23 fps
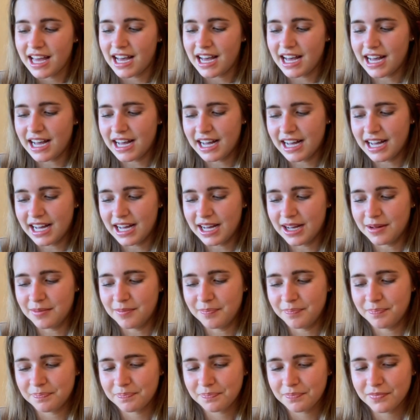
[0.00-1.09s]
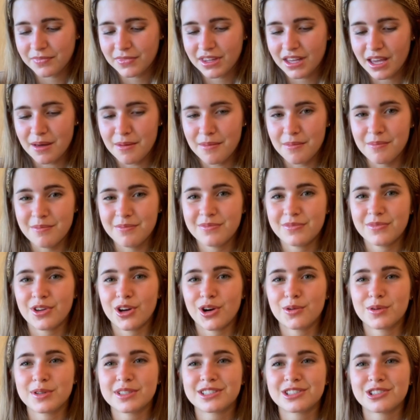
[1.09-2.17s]
um,
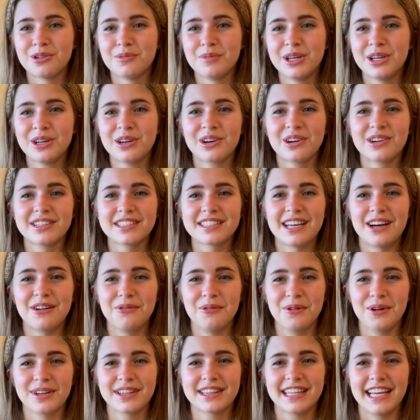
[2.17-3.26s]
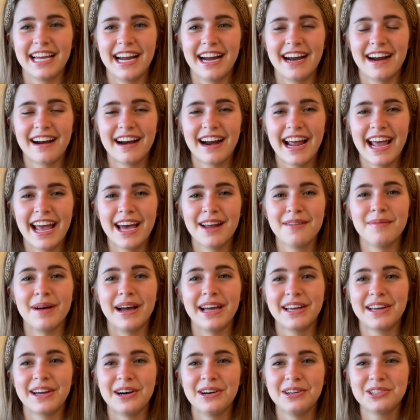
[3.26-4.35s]
there was so many girls that weren't there and my
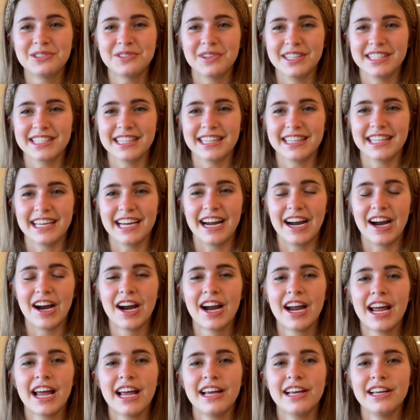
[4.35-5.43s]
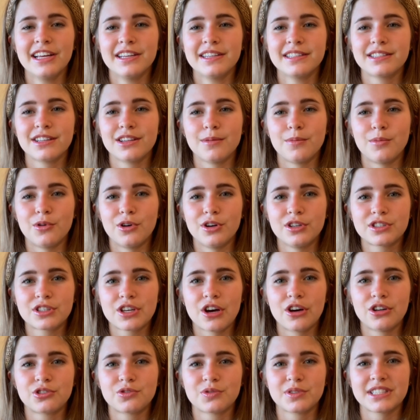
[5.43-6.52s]
coach wasn't there so the boys
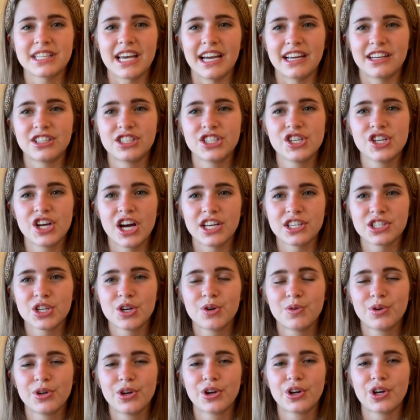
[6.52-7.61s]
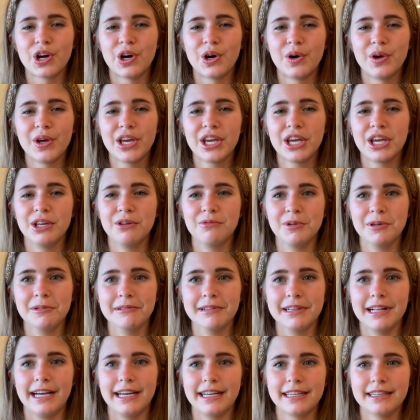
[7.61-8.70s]
coach was like do you guys know where you're going and we were
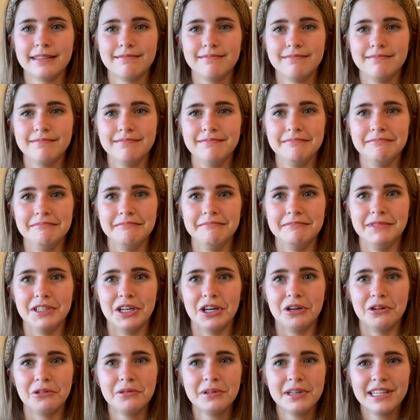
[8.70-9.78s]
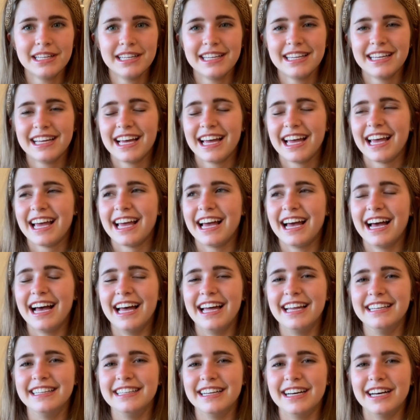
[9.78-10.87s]
like no
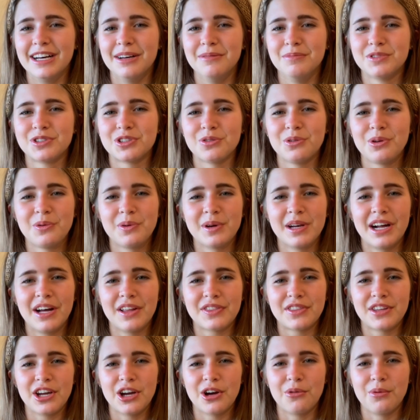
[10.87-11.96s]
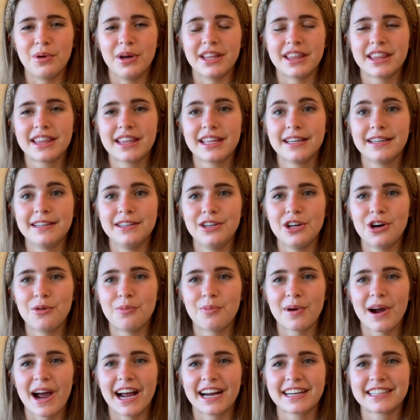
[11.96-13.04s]
and um, so we went out there with no
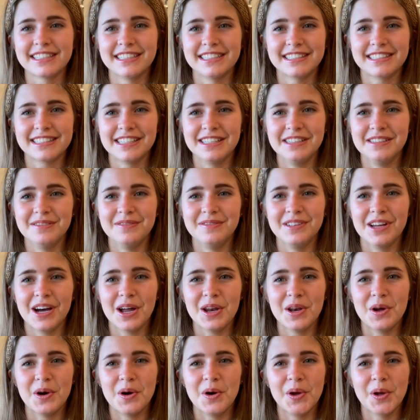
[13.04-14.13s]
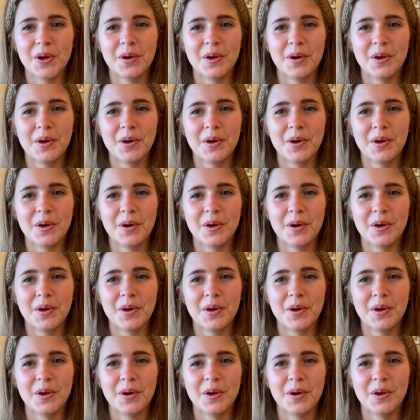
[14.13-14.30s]
practice and not knowing